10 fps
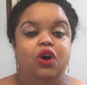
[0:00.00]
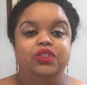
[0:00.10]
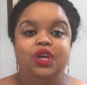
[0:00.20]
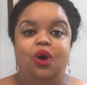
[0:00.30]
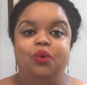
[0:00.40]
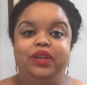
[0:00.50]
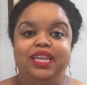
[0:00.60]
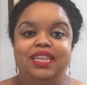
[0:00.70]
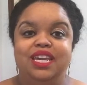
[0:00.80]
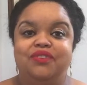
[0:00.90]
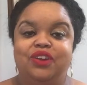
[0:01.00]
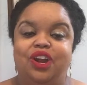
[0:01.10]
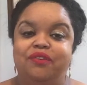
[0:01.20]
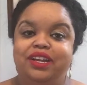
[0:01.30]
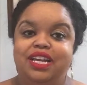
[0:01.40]
The only thing for
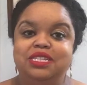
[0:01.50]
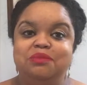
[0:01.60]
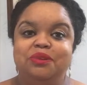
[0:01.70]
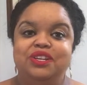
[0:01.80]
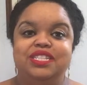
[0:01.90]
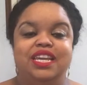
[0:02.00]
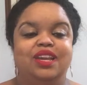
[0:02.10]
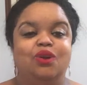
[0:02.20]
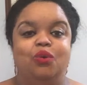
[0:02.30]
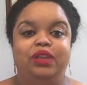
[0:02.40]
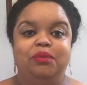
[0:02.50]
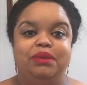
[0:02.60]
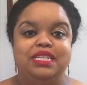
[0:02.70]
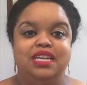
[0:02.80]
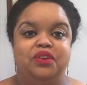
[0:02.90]
current customers, it can only
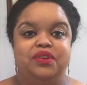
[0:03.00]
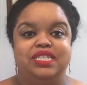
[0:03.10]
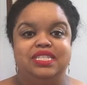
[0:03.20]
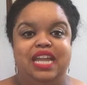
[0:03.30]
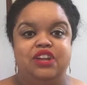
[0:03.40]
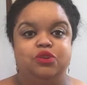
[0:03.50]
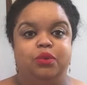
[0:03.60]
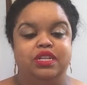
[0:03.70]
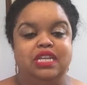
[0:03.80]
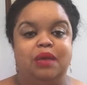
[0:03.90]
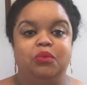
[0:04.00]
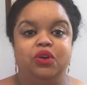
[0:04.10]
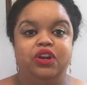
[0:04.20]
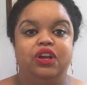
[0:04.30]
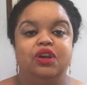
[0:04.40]
be done on a standard one-time
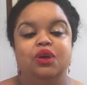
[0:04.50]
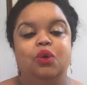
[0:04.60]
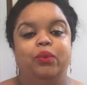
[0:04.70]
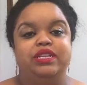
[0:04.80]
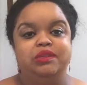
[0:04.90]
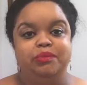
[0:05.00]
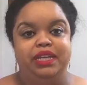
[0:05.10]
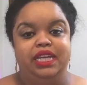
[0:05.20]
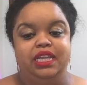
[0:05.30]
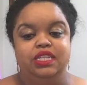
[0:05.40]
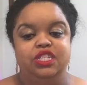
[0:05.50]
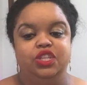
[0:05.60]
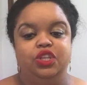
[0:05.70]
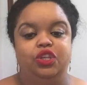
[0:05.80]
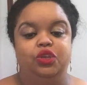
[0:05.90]
order, which means
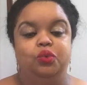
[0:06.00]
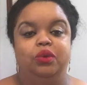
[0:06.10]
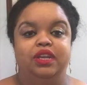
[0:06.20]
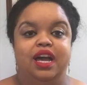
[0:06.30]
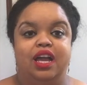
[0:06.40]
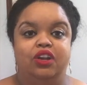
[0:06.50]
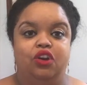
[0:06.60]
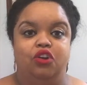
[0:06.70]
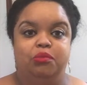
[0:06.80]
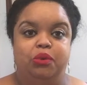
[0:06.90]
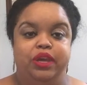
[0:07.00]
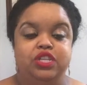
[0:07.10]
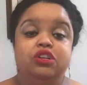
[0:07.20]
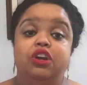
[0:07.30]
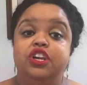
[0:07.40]
you will not earn
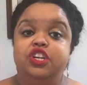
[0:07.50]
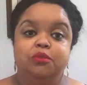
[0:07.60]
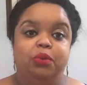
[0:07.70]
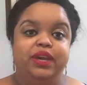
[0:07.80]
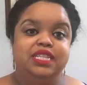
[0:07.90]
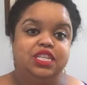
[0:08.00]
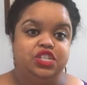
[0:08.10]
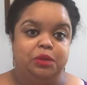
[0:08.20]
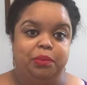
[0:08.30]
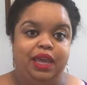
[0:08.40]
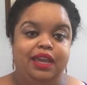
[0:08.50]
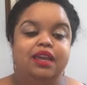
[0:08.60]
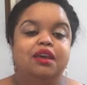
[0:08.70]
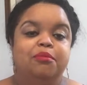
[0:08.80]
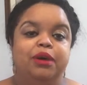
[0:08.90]
points. You'll earn your points in shipping,
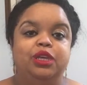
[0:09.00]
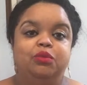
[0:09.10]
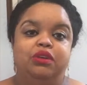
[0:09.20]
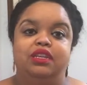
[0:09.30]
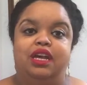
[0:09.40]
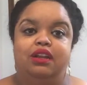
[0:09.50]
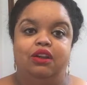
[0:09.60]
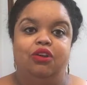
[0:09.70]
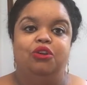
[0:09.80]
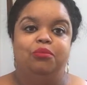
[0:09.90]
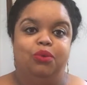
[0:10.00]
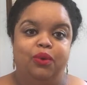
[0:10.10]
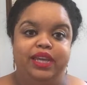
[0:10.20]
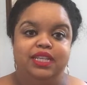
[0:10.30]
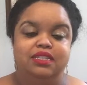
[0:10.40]
but you will not earn
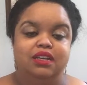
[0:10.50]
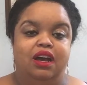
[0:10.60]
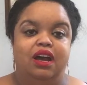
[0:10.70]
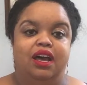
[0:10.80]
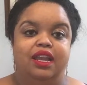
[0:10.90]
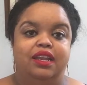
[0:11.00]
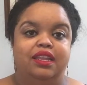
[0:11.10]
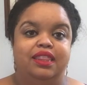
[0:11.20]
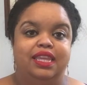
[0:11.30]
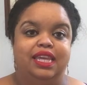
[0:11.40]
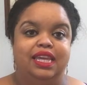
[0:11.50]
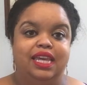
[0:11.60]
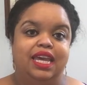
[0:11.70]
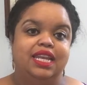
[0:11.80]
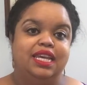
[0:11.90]
points on the
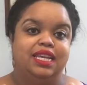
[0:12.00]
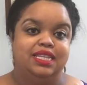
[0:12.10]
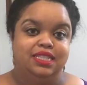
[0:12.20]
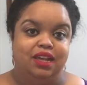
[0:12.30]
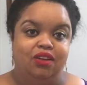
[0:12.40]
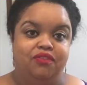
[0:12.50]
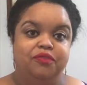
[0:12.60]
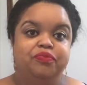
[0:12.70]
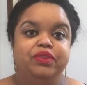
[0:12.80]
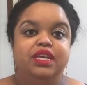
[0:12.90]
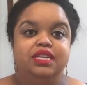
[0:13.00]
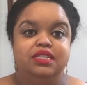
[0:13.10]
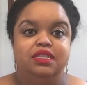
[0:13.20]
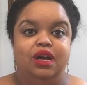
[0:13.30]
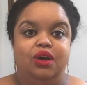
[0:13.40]
kit itself.
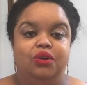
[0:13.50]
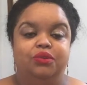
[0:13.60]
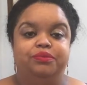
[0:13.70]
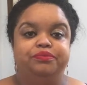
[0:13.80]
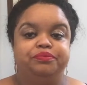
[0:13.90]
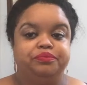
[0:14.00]
So,